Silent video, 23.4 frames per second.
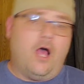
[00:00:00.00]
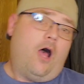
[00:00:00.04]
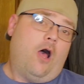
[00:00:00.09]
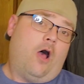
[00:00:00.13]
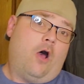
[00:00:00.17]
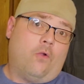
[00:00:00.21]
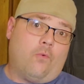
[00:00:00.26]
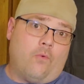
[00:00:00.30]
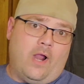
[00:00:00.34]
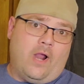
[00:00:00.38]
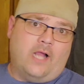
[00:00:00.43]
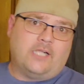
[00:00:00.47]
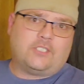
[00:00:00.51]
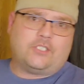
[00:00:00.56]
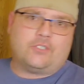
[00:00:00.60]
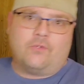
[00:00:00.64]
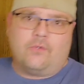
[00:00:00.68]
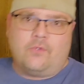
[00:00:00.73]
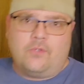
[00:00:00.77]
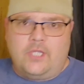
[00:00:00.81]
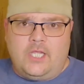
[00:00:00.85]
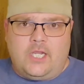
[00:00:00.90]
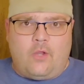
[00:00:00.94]
Alright,
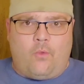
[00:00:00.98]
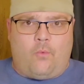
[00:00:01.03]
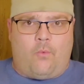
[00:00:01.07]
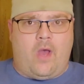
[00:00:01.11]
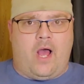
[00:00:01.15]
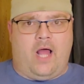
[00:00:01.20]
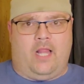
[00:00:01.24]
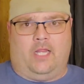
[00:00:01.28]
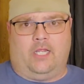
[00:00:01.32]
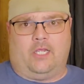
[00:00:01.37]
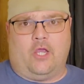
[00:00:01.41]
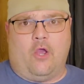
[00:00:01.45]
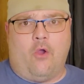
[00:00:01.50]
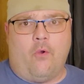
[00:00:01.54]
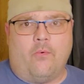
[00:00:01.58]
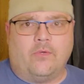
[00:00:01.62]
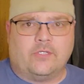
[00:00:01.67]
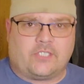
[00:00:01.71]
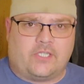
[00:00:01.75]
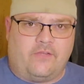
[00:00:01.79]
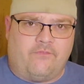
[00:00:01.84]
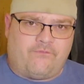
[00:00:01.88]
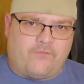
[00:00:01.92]
so a little while ago it
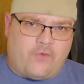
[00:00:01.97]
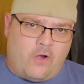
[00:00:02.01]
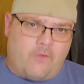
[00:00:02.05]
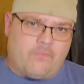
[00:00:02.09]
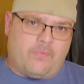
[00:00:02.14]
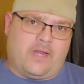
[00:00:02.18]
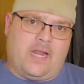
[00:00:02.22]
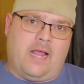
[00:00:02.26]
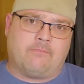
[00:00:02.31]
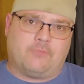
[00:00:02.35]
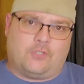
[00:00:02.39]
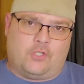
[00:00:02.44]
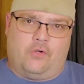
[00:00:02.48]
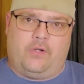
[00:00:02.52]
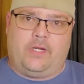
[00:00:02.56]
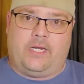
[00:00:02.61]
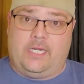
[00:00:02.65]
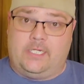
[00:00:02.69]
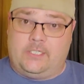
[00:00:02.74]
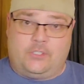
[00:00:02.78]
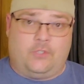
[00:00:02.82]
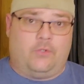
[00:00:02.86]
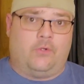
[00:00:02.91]
was confirmed that I'm turning
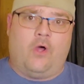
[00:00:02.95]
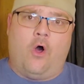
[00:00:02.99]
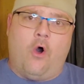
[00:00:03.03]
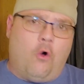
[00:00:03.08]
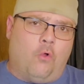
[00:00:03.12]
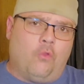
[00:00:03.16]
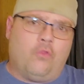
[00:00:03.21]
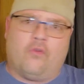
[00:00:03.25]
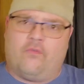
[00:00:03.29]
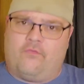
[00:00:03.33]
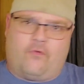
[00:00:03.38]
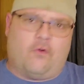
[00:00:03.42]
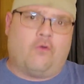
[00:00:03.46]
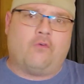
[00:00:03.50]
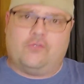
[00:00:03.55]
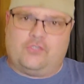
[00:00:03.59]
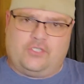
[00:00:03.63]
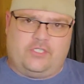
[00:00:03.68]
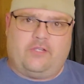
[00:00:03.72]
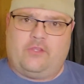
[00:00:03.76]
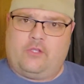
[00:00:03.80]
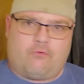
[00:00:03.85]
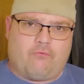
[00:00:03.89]
into an older
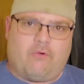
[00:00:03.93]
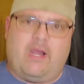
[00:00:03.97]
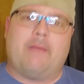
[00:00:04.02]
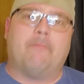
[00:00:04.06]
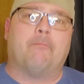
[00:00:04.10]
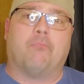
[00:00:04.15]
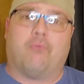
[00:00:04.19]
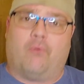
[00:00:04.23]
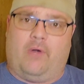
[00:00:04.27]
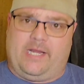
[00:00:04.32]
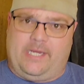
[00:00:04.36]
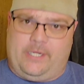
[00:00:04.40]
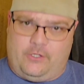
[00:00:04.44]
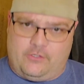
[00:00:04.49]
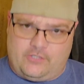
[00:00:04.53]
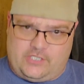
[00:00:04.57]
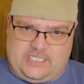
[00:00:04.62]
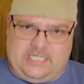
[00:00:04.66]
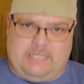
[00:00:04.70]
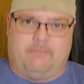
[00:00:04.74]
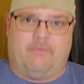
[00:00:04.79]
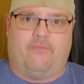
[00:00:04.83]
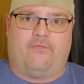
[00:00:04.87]
version of the great brick you
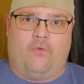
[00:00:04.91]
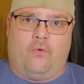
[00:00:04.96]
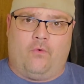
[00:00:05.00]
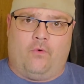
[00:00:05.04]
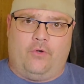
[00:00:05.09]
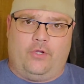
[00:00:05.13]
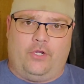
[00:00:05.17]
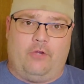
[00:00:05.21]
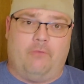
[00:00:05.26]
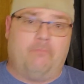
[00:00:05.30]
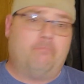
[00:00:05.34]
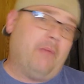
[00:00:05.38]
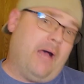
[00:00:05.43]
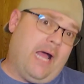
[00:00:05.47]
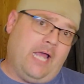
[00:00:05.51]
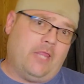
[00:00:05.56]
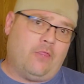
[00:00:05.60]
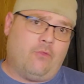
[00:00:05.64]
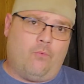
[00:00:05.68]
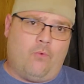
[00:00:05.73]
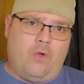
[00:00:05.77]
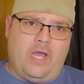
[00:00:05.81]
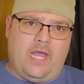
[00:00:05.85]
see before you. By
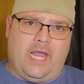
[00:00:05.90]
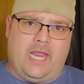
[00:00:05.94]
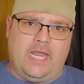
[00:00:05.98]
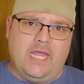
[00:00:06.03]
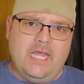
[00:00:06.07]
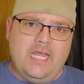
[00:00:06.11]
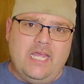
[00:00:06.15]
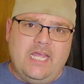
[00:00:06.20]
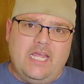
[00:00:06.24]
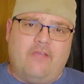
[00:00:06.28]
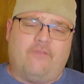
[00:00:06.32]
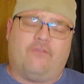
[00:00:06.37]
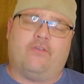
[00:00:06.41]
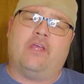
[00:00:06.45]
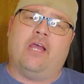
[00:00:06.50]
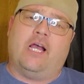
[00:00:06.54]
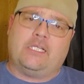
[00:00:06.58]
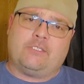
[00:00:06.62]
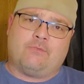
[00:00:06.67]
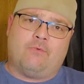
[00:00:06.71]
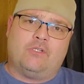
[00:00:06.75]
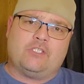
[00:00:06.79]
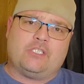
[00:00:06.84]
the way, if you
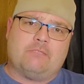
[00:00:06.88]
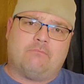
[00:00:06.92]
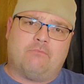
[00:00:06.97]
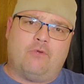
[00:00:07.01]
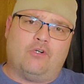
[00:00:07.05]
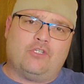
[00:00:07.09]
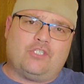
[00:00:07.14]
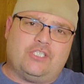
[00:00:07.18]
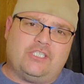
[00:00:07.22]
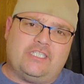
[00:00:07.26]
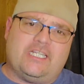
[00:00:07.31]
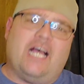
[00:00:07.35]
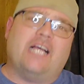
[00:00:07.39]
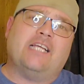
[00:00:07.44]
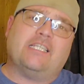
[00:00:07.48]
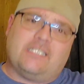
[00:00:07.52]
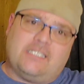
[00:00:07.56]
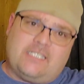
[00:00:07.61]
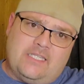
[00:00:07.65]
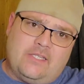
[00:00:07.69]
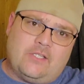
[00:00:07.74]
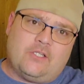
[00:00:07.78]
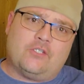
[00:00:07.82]
guys want some merchandise,
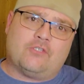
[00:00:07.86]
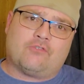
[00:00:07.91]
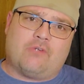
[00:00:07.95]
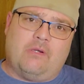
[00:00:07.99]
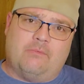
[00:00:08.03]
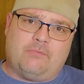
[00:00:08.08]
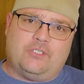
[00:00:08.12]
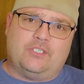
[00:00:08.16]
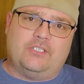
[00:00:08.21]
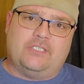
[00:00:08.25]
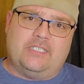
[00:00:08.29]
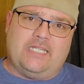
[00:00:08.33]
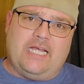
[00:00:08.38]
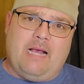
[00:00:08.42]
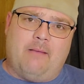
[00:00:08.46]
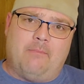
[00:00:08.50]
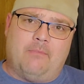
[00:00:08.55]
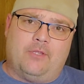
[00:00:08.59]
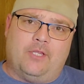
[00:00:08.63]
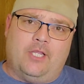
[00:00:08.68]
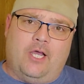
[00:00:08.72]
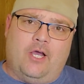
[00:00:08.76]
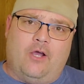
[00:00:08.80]
it's in the description down
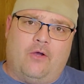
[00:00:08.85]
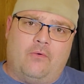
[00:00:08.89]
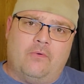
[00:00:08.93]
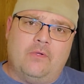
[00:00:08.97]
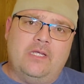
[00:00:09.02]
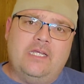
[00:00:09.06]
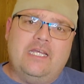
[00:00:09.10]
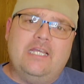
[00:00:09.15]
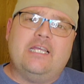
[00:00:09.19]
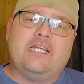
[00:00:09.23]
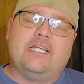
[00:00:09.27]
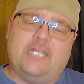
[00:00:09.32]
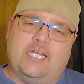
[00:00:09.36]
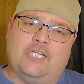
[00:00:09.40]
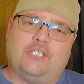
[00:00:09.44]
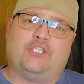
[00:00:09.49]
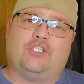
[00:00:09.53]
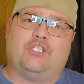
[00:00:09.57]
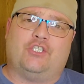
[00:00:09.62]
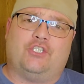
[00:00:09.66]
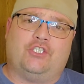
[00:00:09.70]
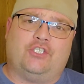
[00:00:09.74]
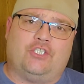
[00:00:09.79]
below.
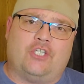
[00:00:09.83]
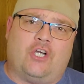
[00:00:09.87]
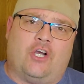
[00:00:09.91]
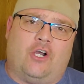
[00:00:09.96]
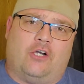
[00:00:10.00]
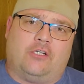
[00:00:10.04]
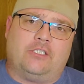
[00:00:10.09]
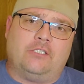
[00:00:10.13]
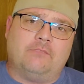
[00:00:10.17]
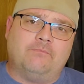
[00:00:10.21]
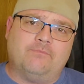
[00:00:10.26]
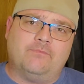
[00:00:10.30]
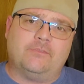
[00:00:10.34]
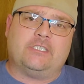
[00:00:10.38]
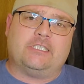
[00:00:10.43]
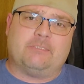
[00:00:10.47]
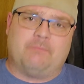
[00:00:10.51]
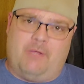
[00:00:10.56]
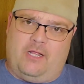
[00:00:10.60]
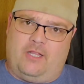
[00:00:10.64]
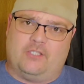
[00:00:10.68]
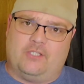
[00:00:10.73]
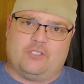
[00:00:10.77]
Get your shirt.
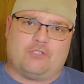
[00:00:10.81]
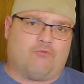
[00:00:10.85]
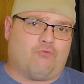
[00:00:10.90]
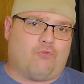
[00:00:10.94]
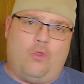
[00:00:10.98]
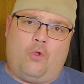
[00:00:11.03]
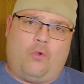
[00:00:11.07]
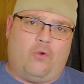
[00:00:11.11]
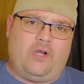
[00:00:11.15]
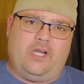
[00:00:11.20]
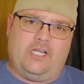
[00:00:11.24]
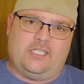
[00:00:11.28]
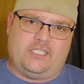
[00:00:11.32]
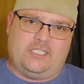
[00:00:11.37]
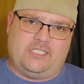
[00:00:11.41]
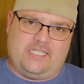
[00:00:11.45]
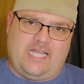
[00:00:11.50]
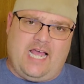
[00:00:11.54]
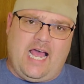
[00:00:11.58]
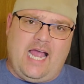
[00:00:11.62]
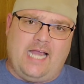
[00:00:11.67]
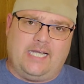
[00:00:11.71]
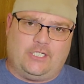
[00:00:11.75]
Smell as glorious as
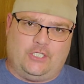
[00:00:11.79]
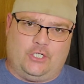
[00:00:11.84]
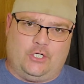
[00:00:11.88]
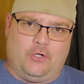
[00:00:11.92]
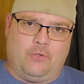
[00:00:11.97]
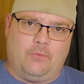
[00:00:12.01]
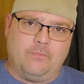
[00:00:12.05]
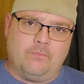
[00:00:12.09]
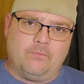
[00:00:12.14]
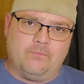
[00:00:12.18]
I do.